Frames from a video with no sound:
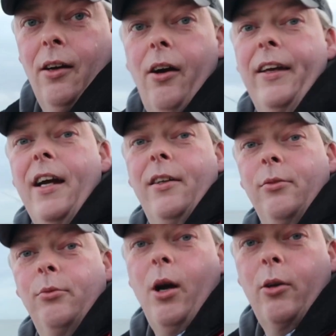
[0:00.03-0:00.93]
Hiya,
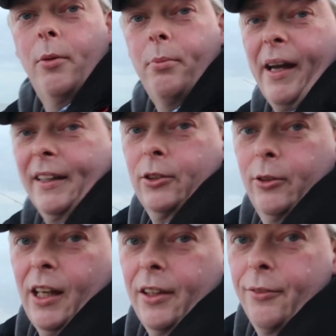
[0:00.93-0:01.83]
welcome back
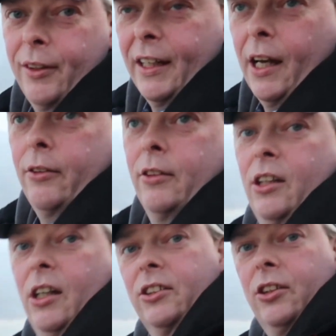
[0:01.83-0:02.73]
to another video.
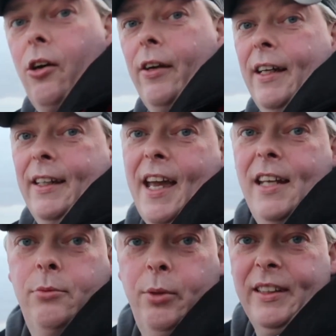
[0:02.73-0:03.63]
Tonight
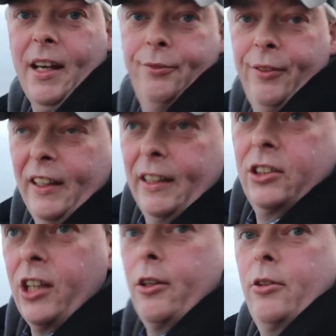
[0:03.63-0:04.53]
again we're down
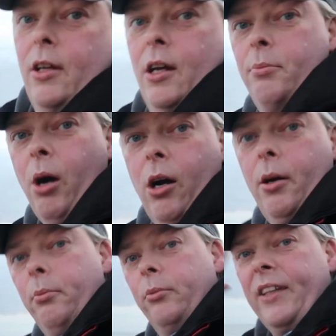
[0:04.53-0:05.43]
Felixstowe, but
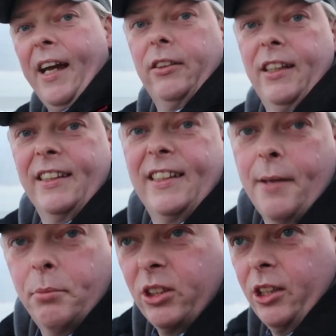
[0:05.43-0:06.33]
I'm down at the
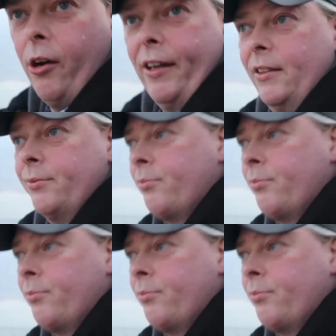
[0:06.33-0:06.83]
dip tonight.